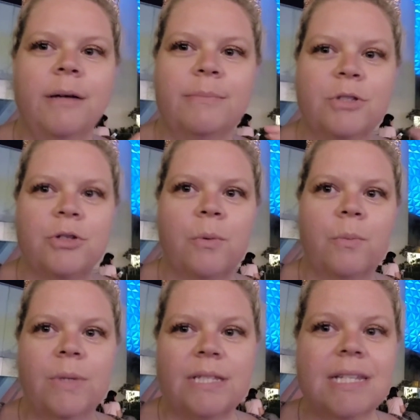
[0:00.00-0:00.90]
So
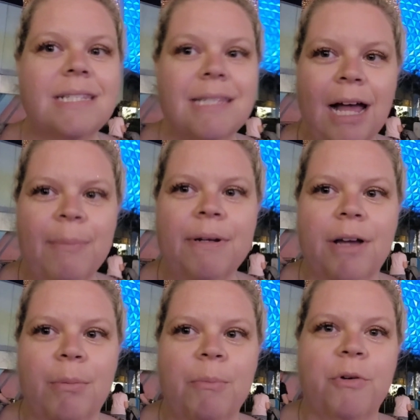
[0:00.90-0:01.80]
we did stop at a
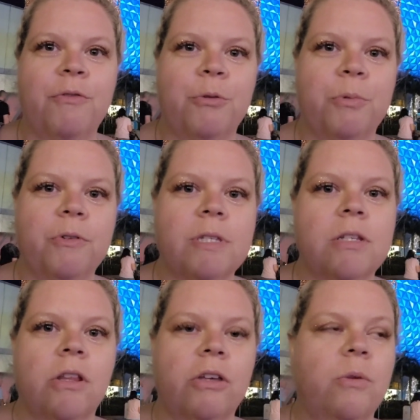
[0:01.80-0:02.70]
couple more food booths
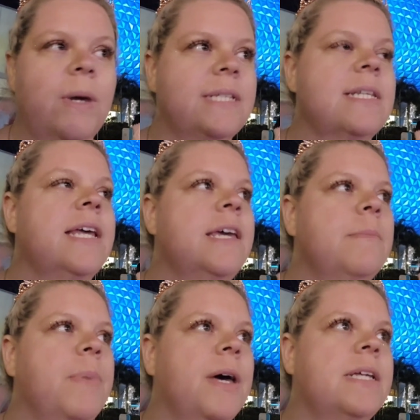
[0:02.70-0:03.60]
along the way tonight,
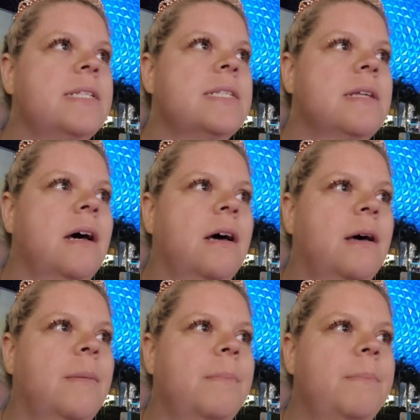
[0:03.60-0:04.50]
but
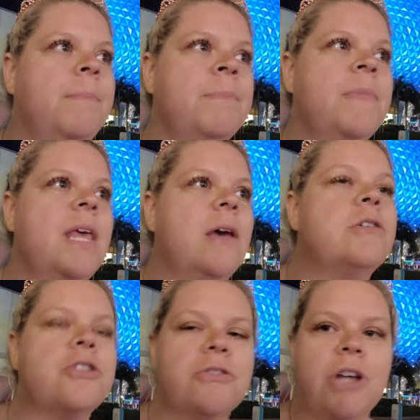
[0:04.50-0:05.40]
it
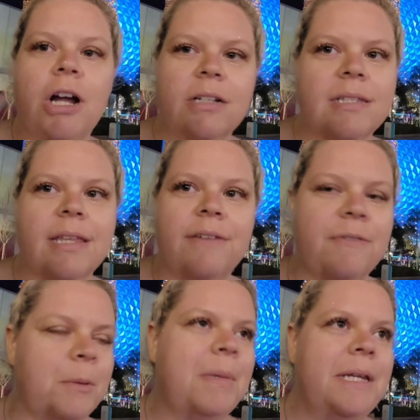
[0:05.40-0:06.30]
was too dark to like
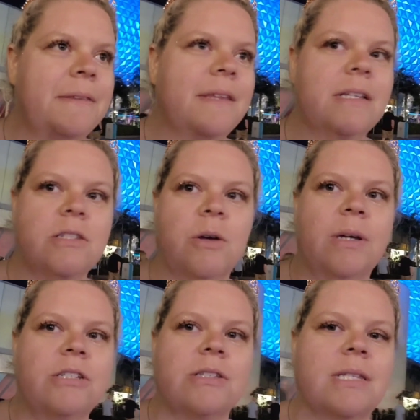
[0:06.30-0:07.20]
film anything, so I
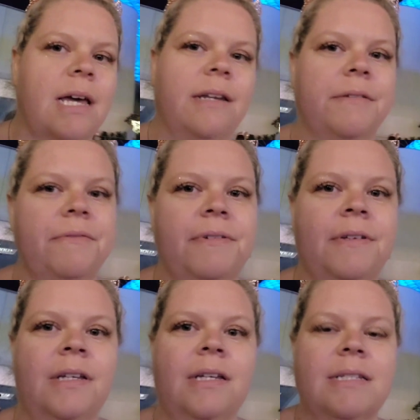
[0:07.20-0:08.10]
just kind of
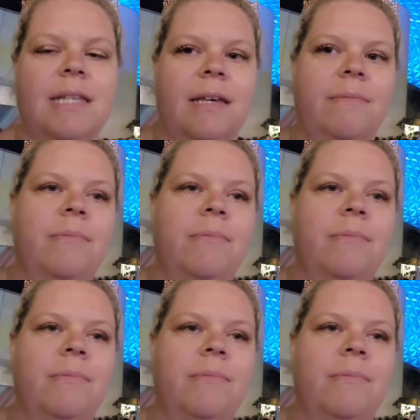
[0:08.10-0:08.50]
said,